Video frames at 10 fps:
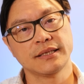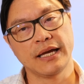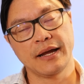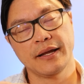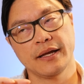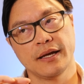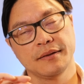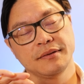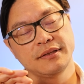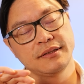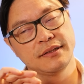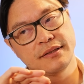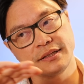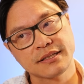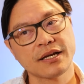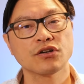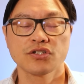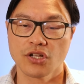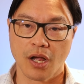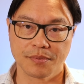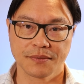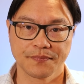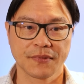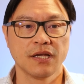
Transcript: the cycle stops.